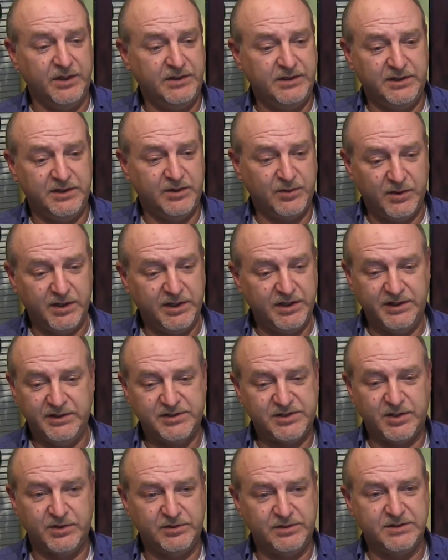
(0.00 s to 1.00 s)
idea why he
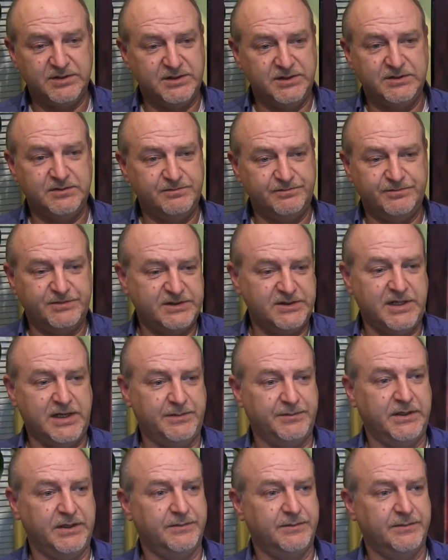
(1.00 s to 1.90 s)
choked and then slapped